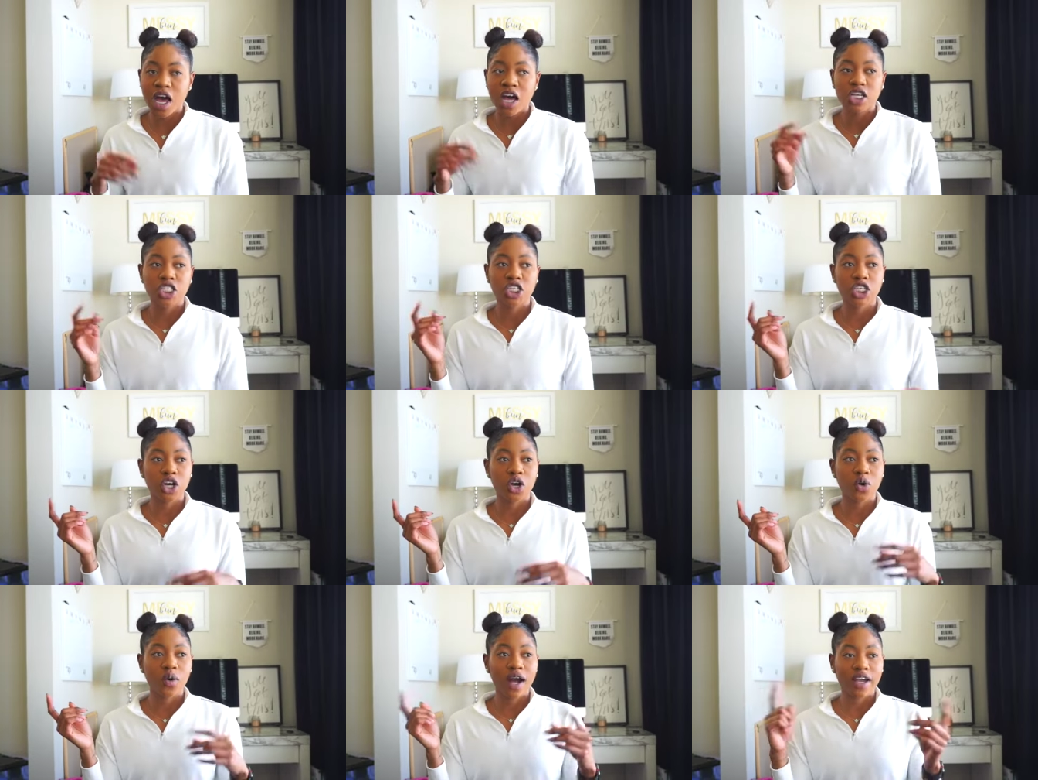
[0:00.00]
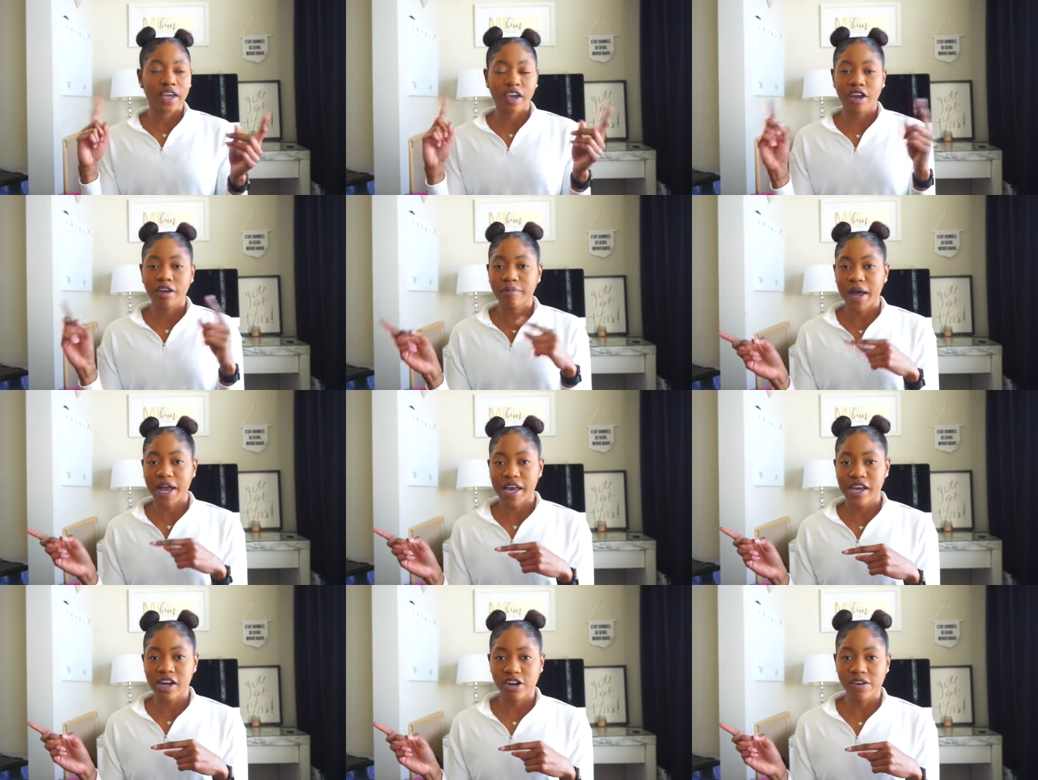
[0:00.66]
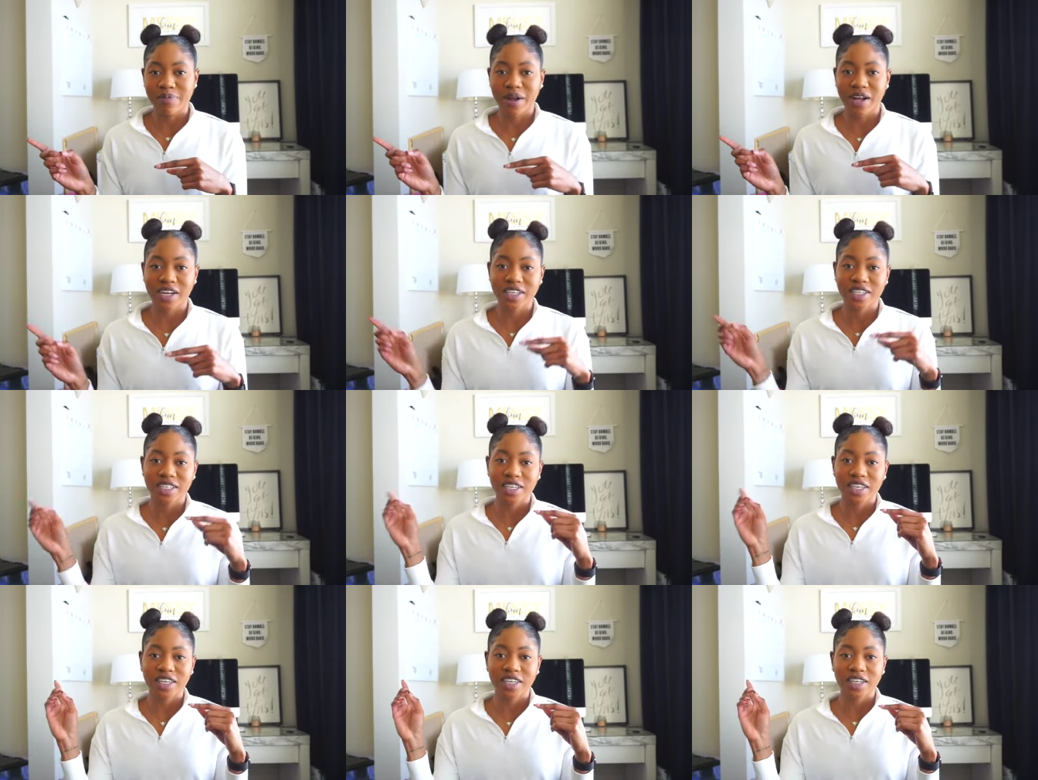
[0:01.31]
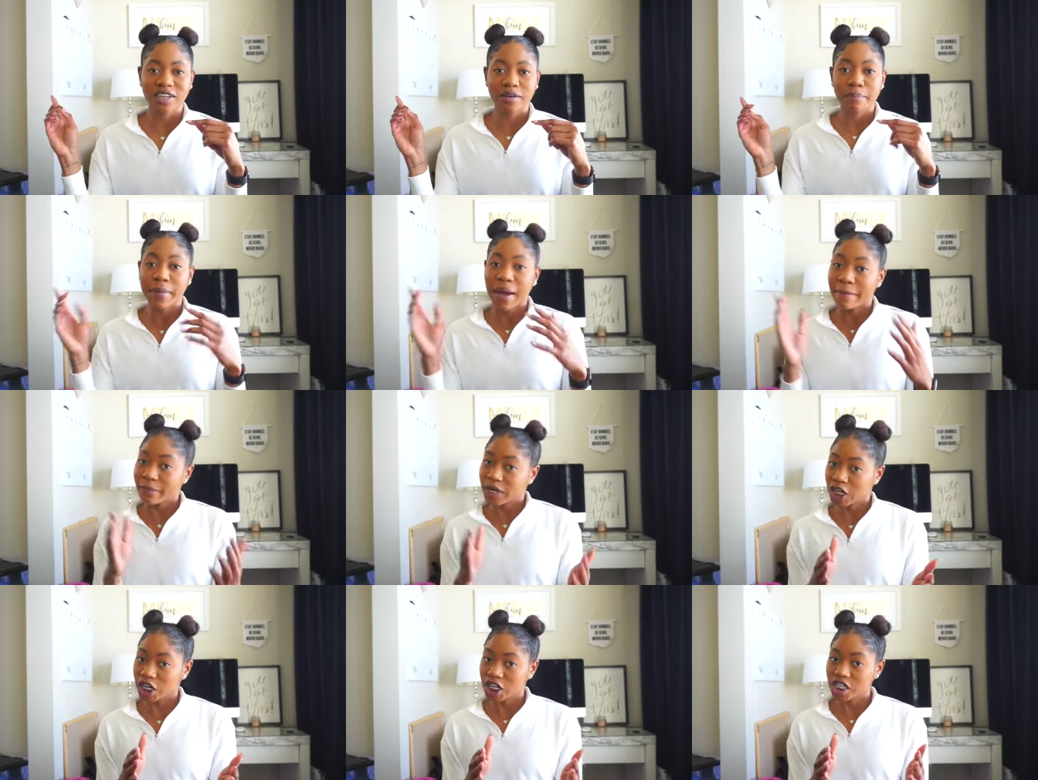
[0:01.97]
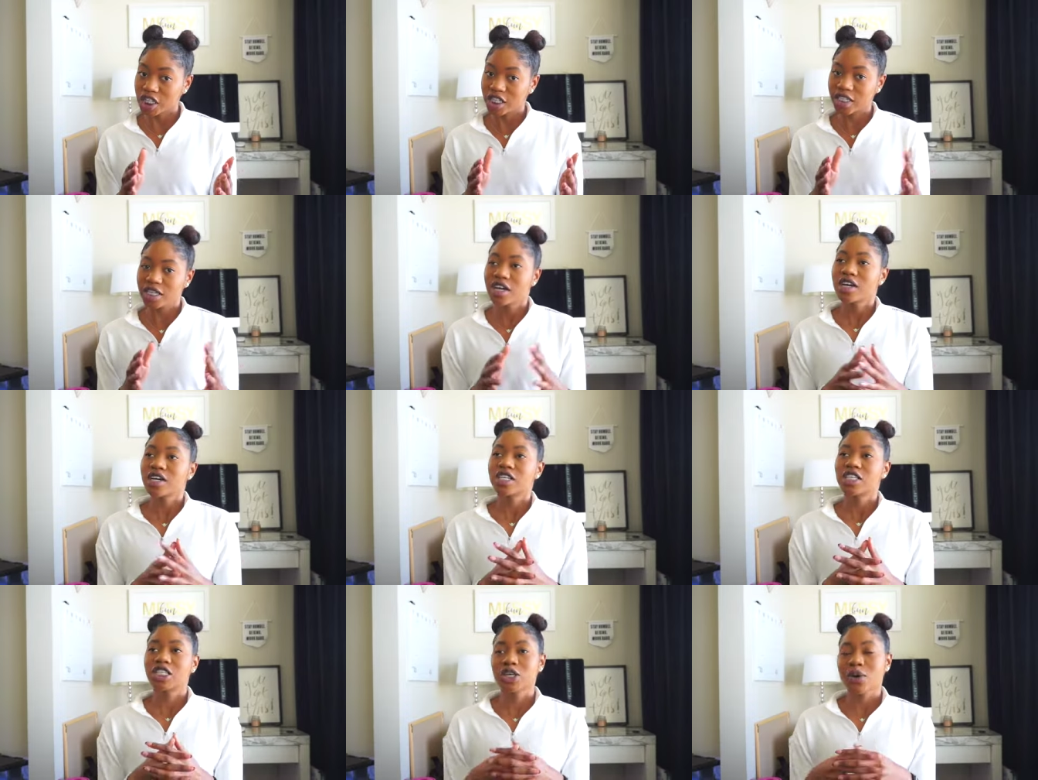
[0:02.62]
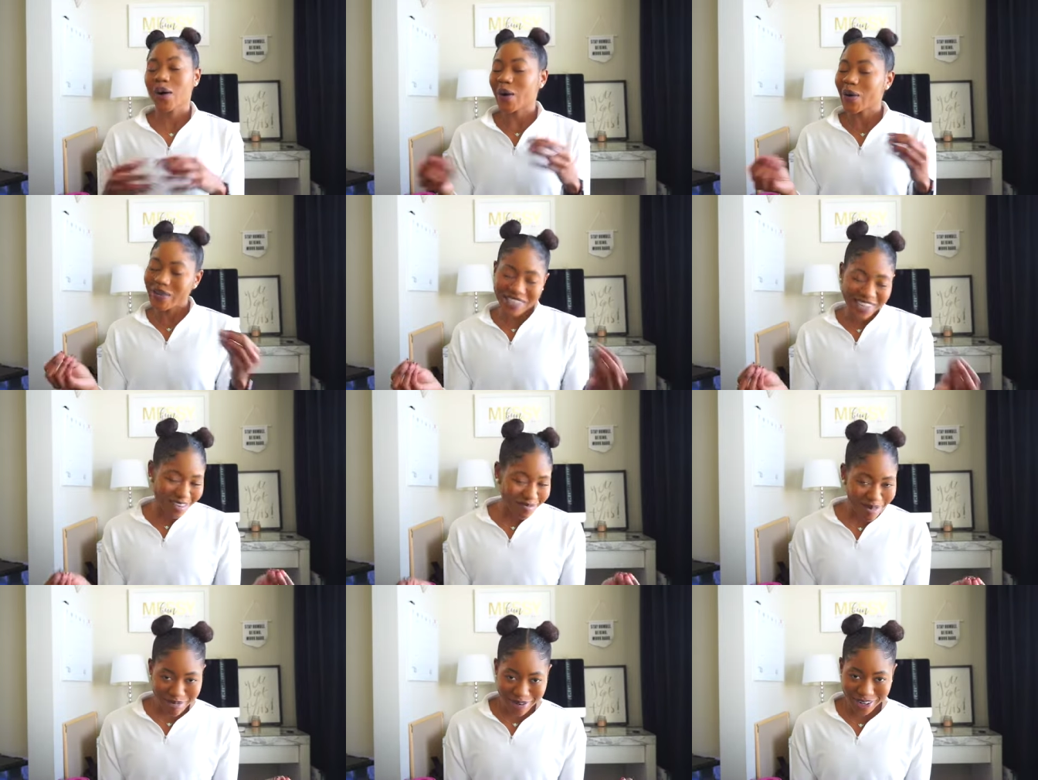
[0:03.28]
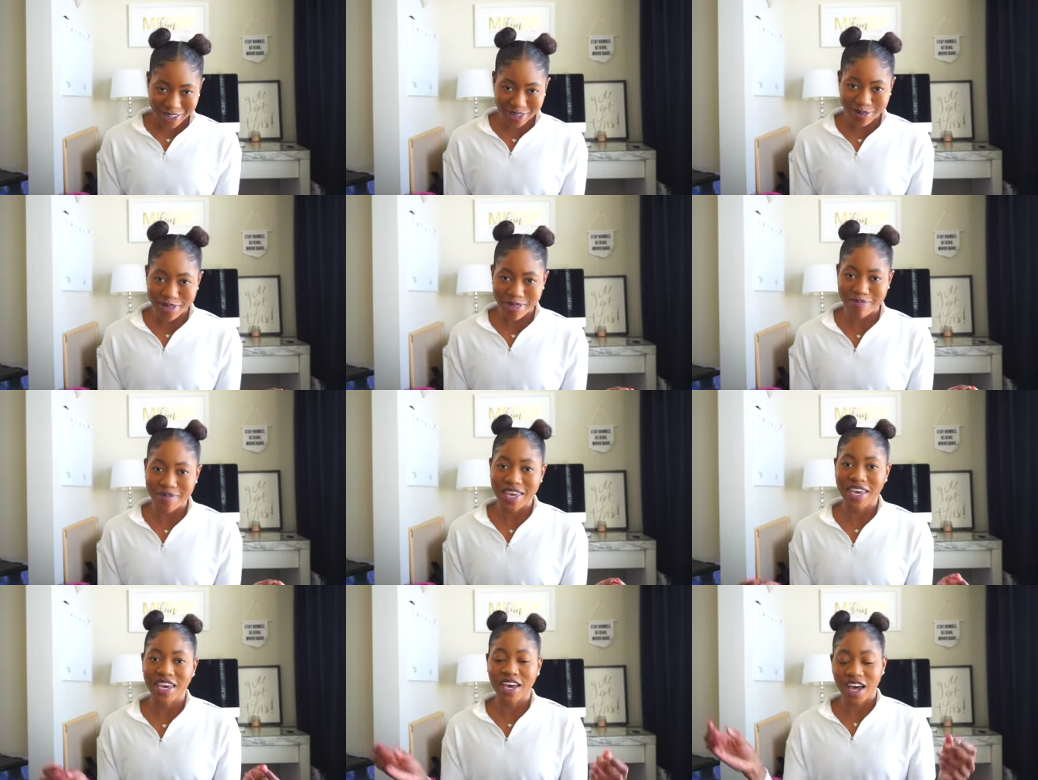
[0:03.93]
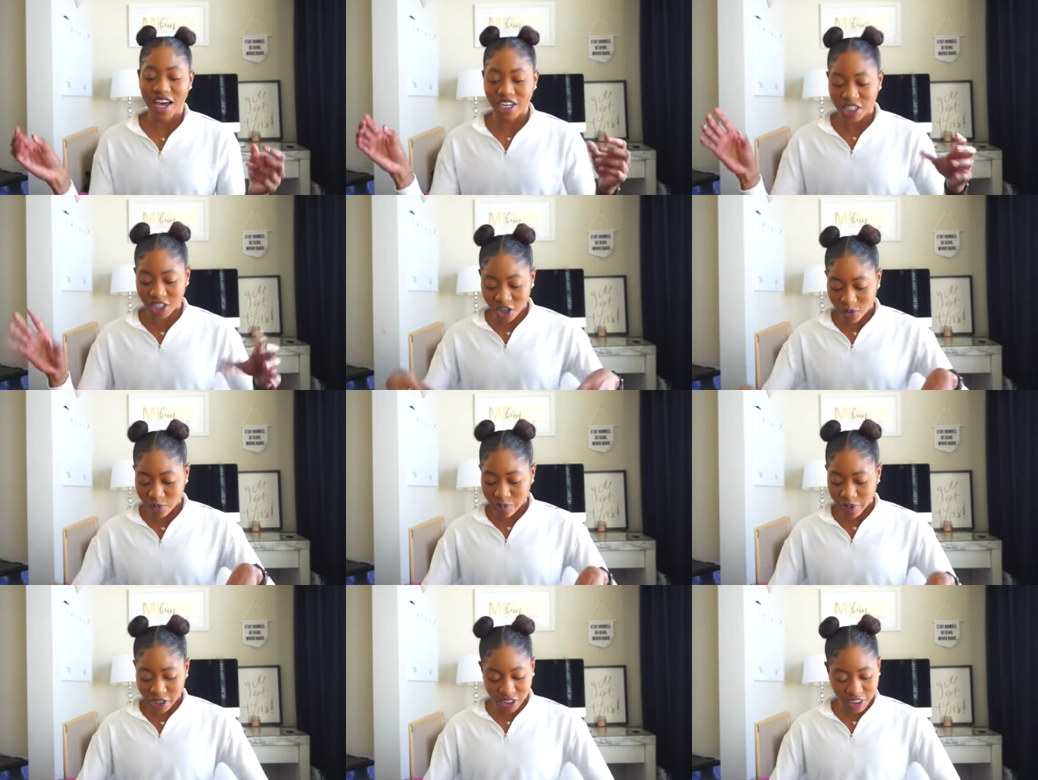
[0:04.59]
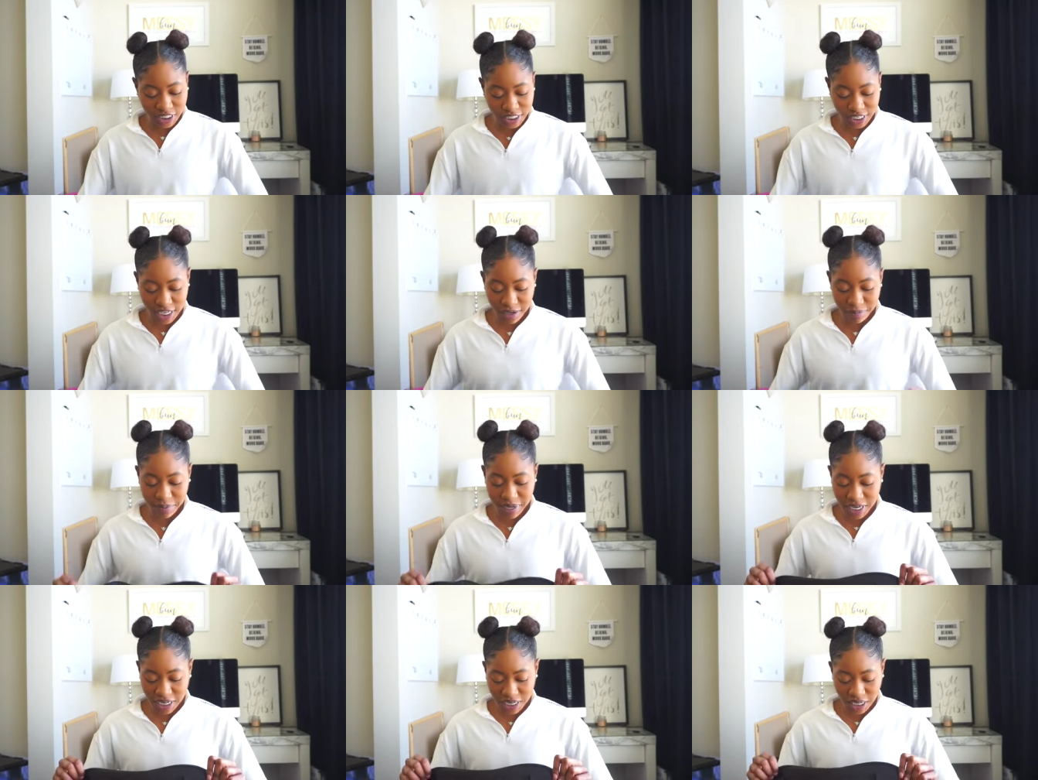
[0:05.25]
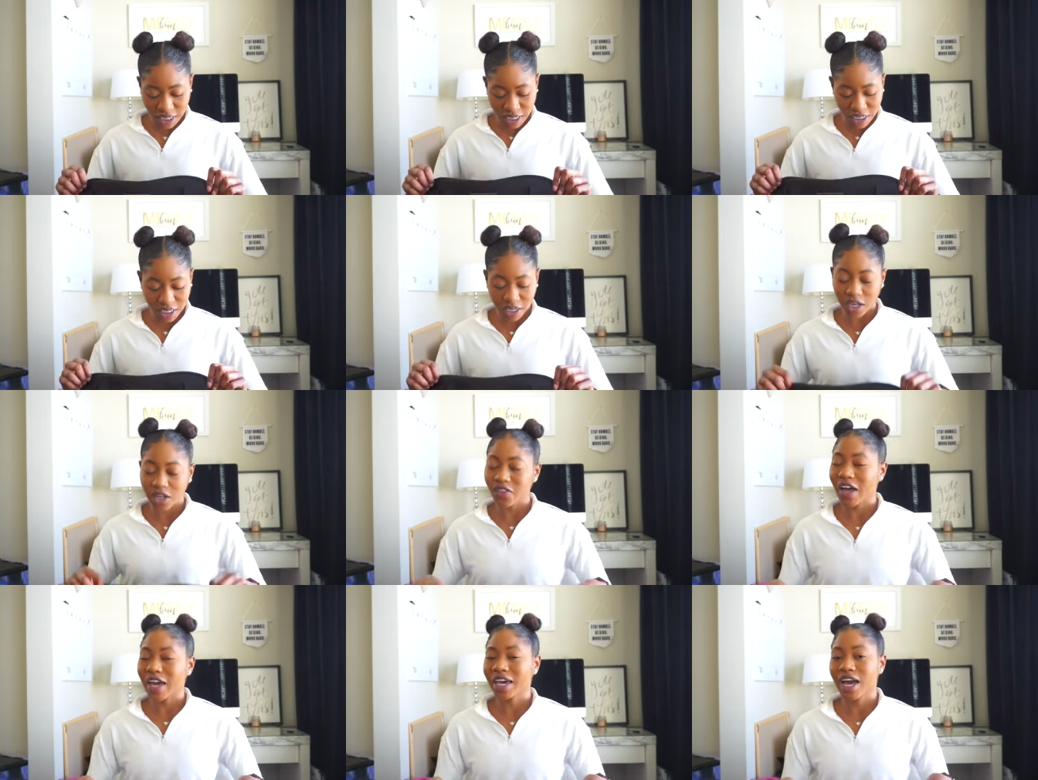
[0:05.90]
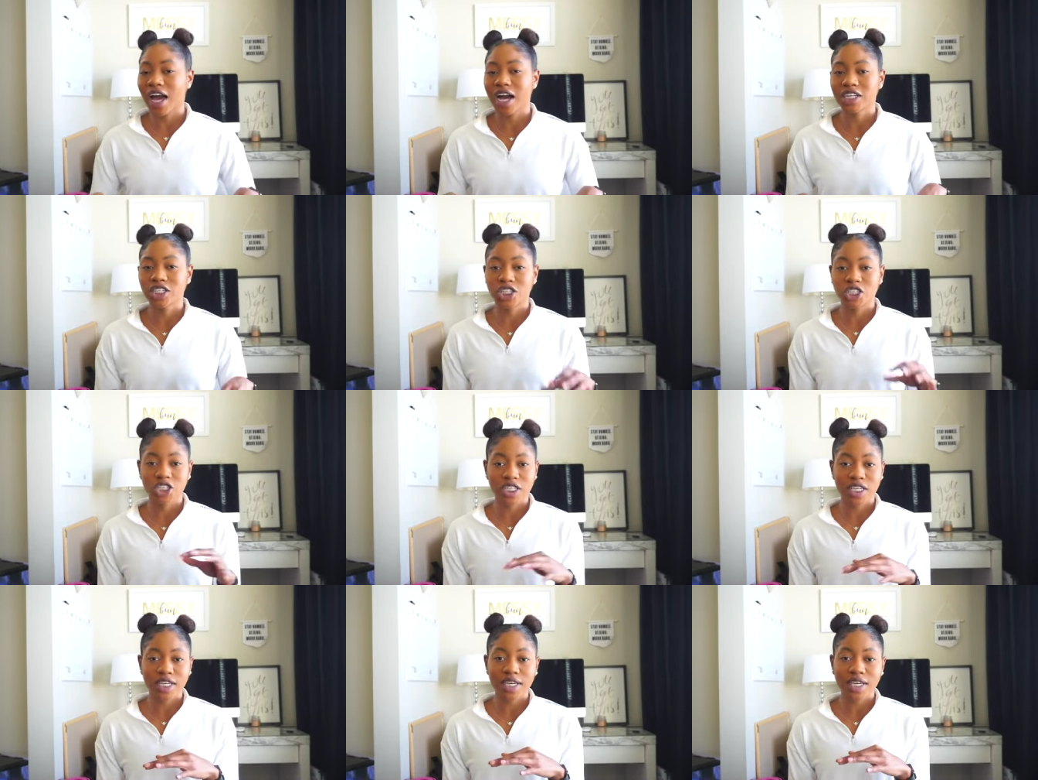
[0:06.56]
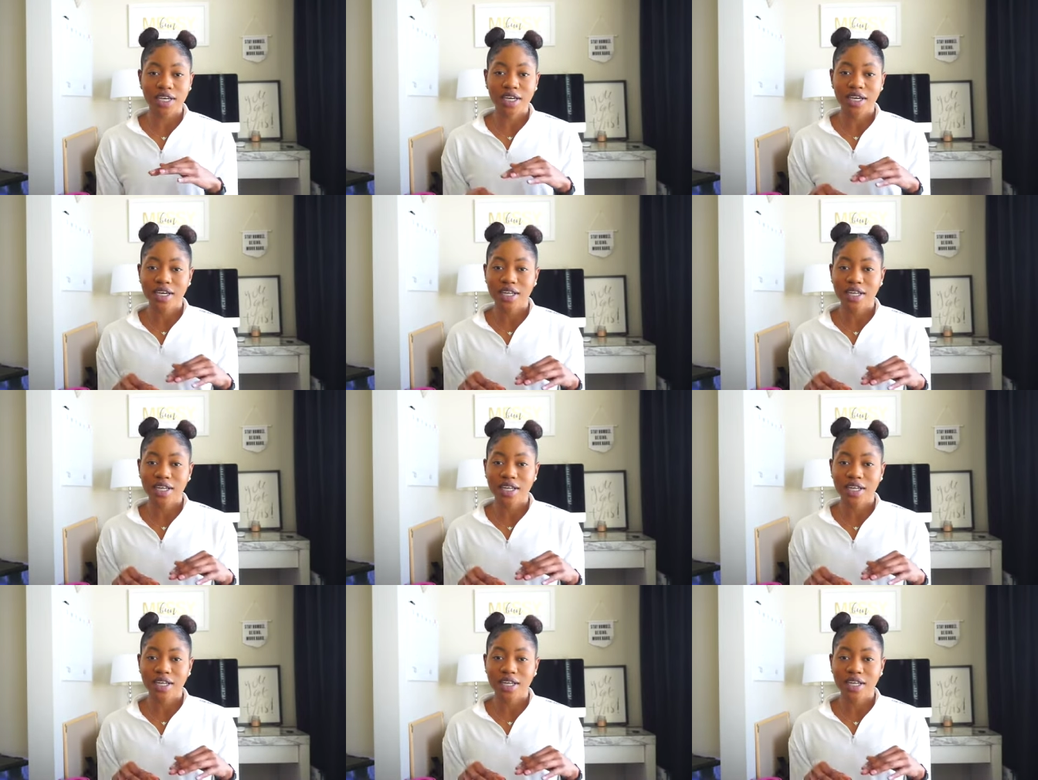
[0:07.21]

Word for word: so i carry my airpods in my purse so i always have my purse with me i don't personally keep any like hygienic